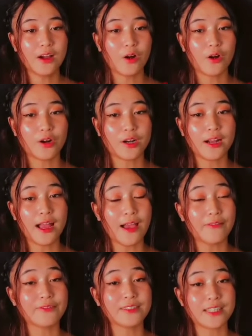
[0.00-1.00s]
or
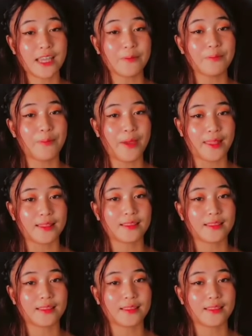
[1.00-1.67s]
have same pet.